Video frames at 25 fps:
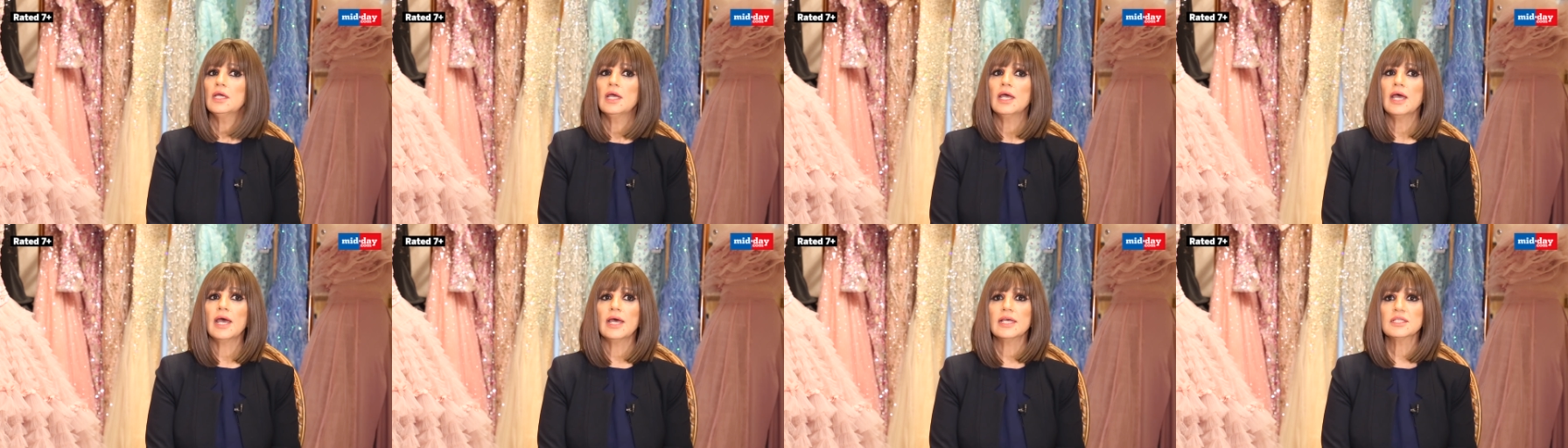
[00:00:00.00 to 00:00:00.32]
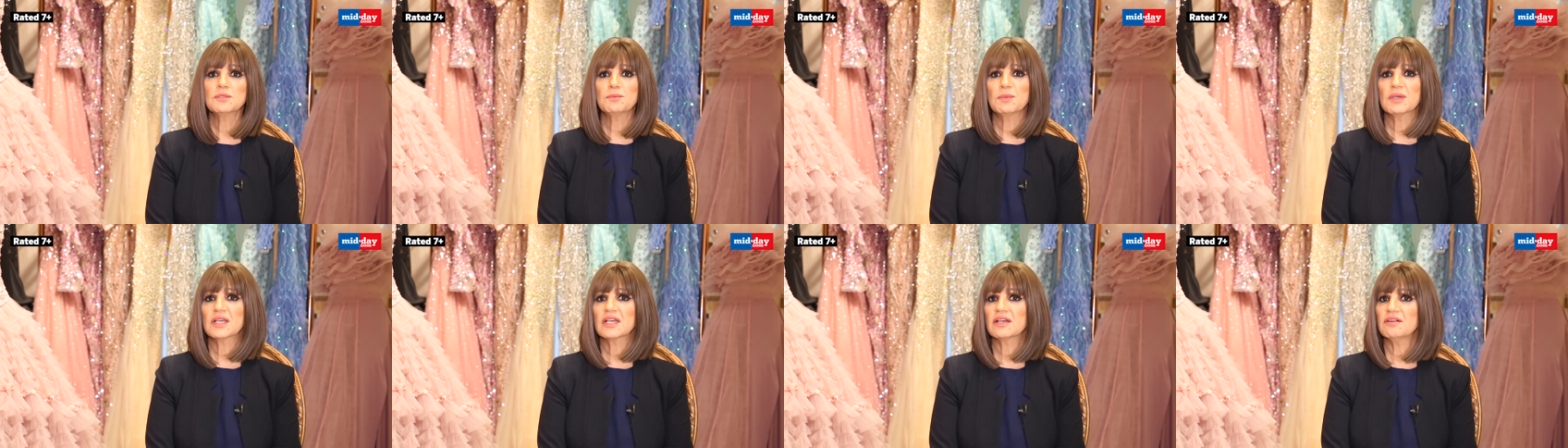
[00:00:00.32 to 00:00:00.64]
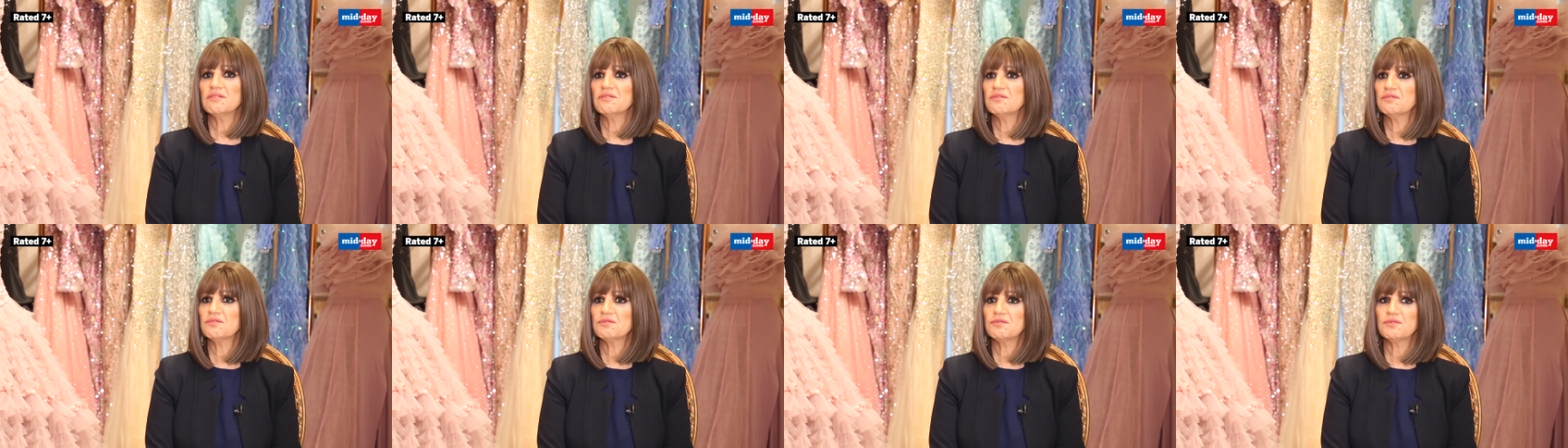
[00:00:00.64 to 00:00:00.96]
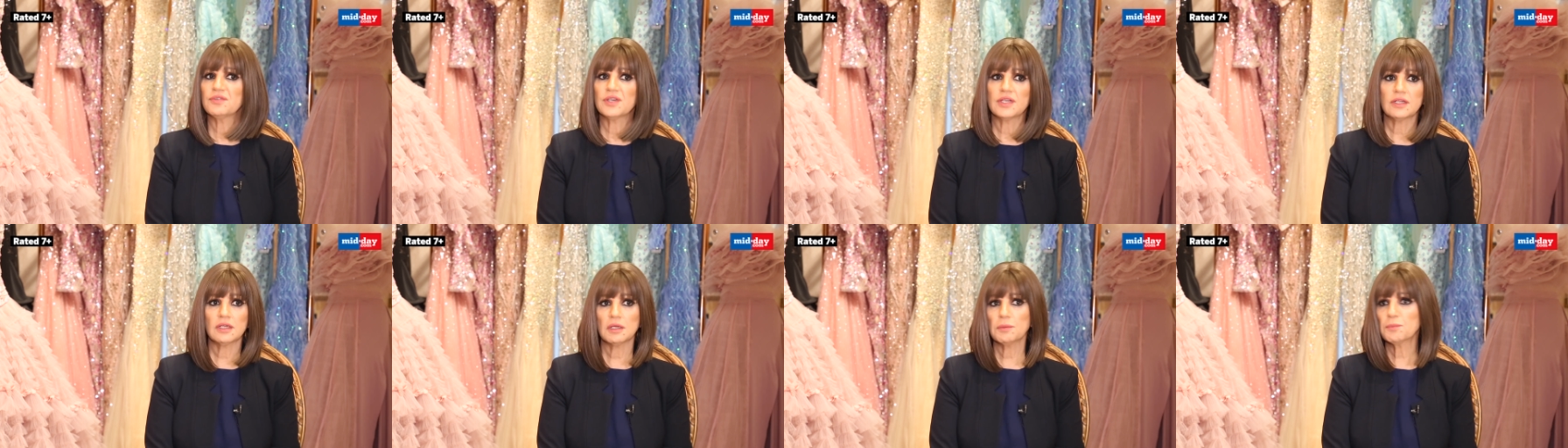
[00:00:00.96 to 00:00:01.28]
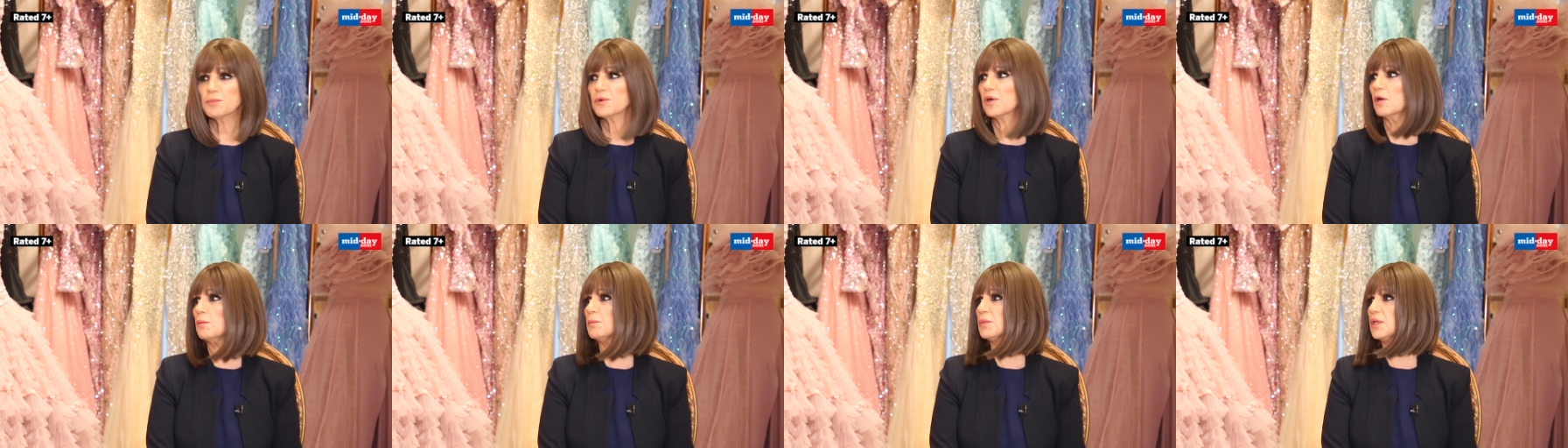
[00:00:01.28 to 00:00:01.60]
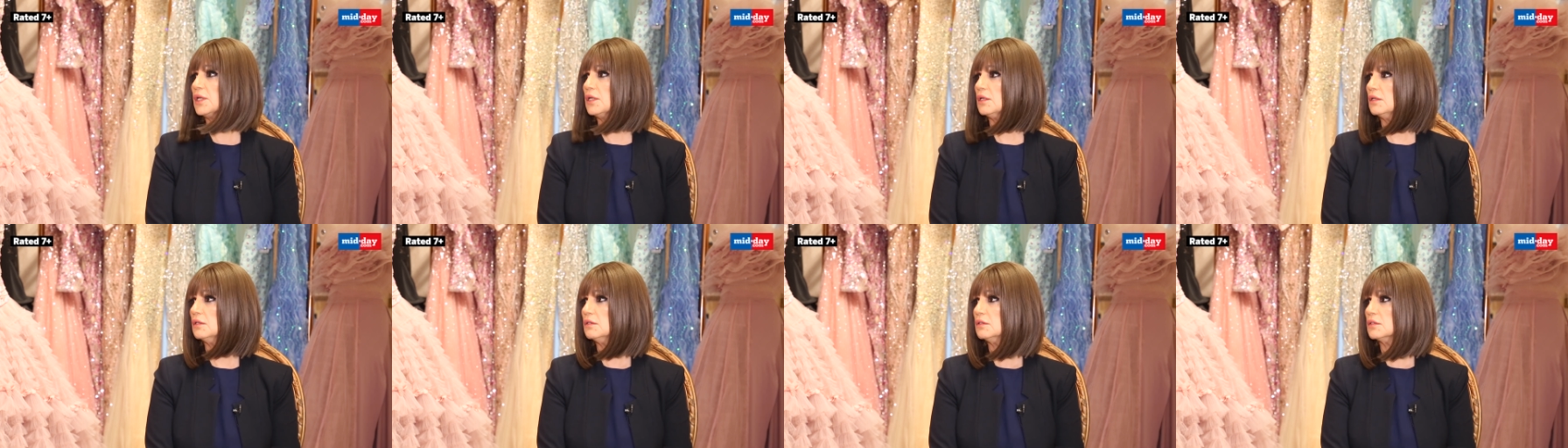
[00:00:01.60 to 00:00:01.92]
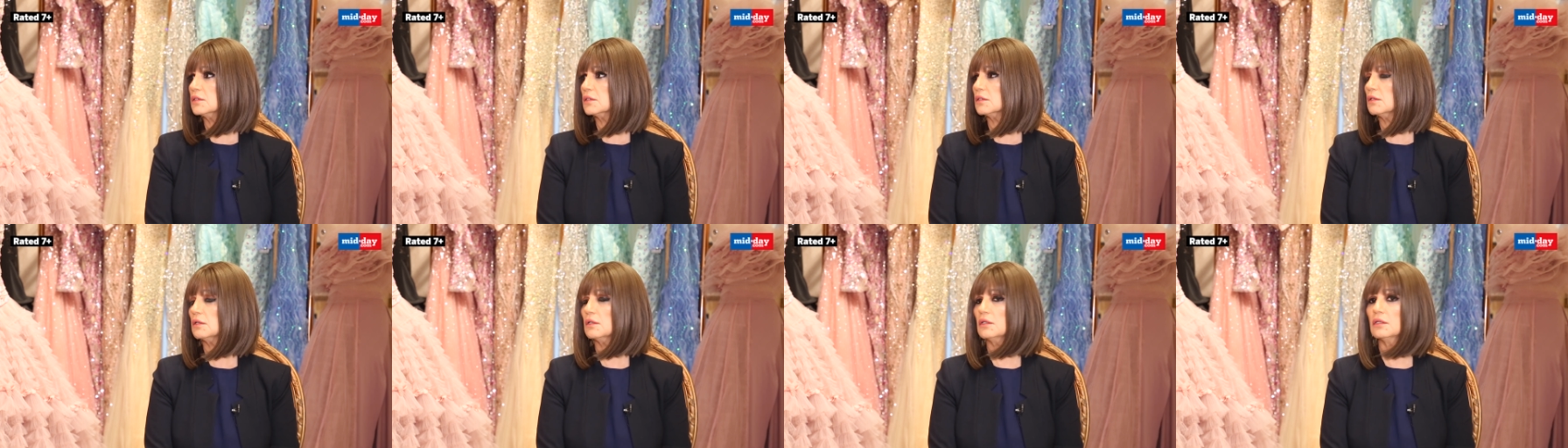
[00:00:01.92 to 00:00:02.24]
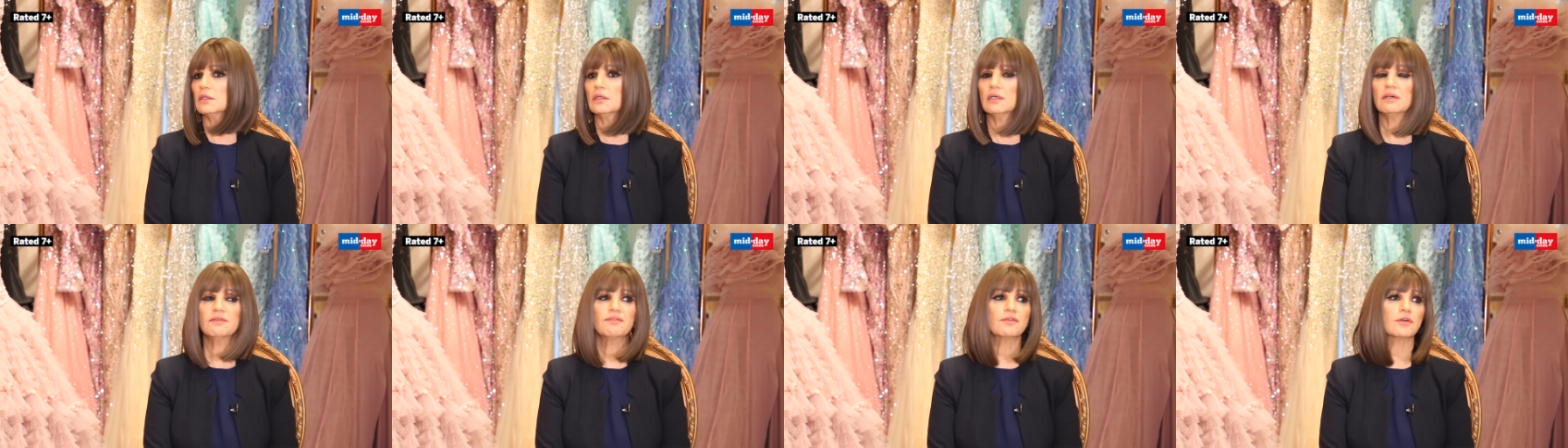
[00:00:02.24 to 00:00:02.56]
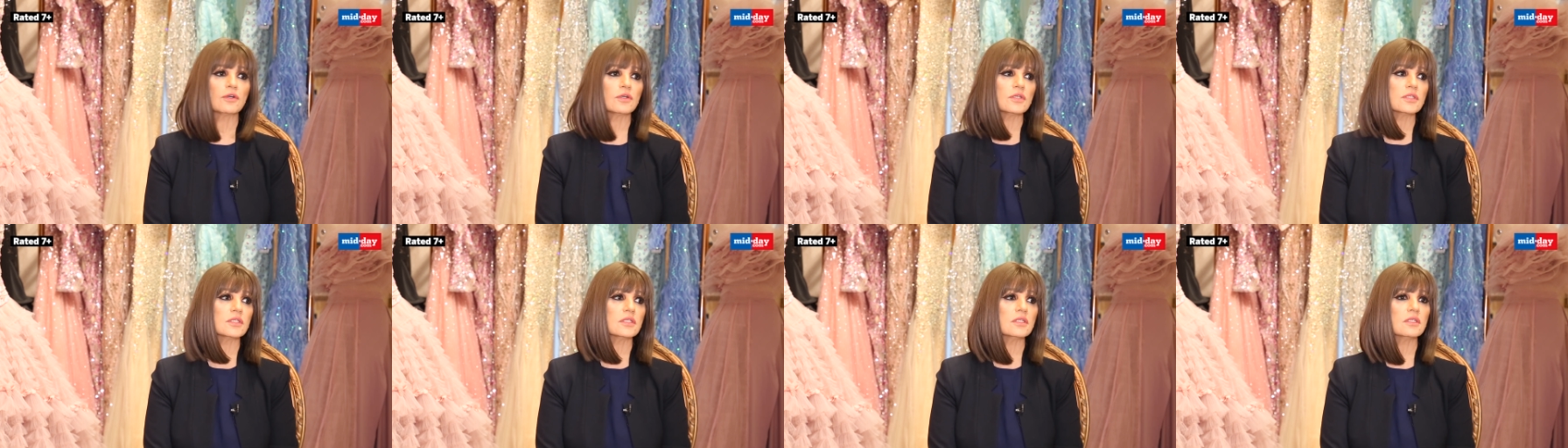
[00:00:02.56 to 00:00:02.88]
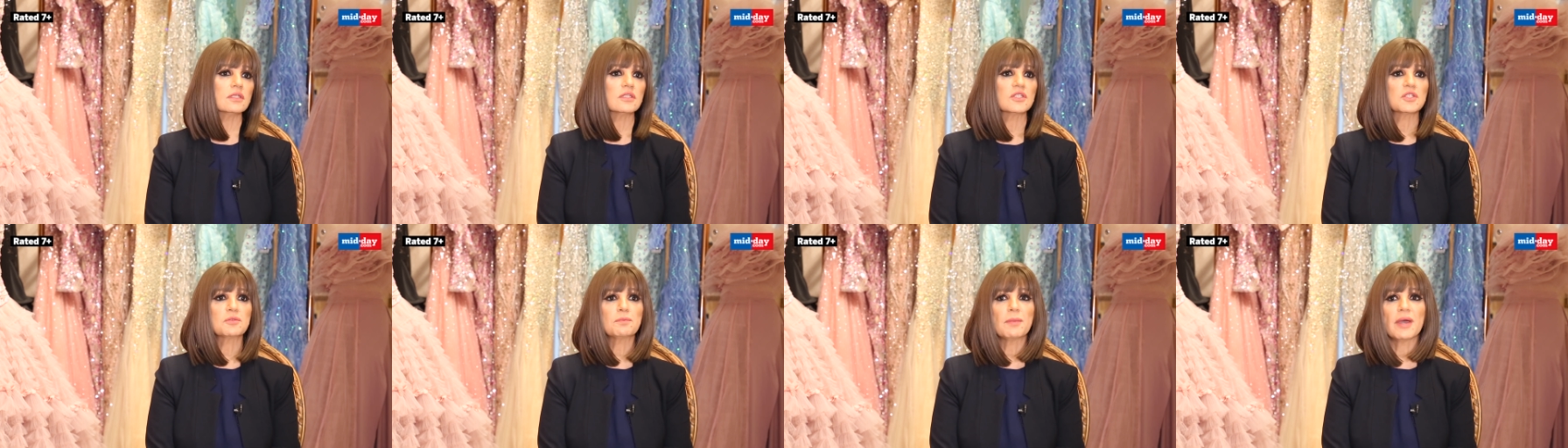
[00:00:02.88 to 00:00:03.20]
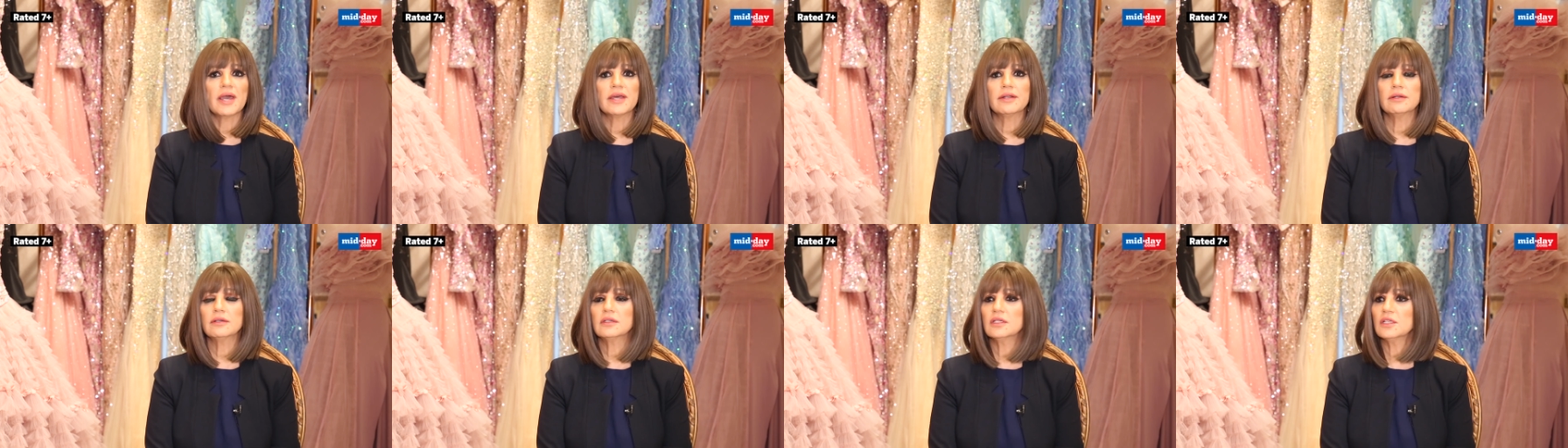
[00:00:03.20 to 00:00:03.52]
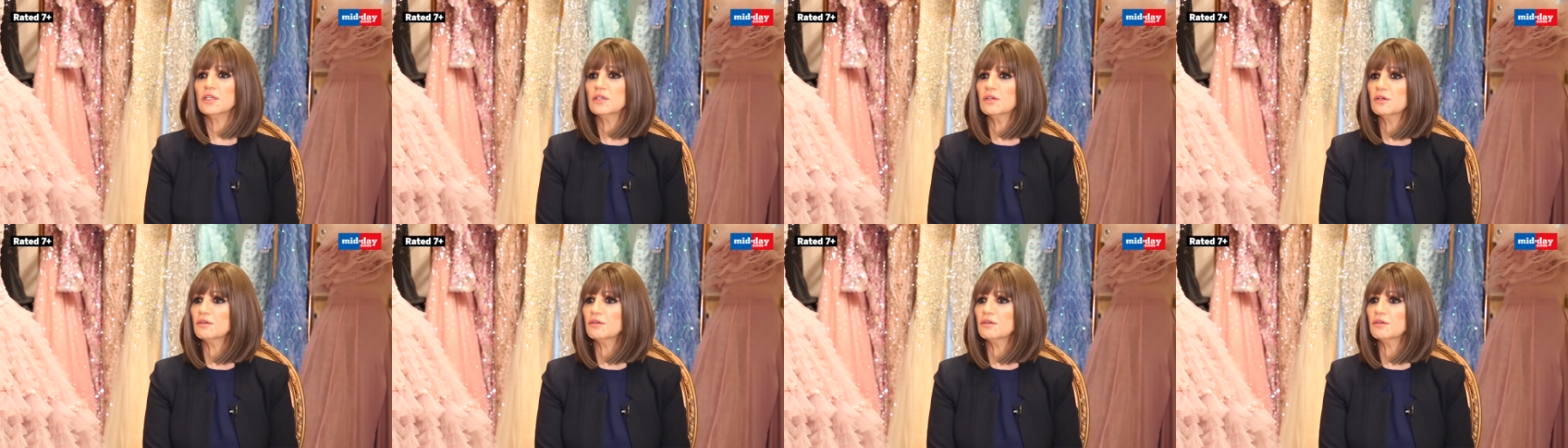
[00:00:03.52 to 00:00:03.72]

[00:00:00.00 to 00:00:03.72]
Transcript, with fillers: has become very prominent. Of course, the disparity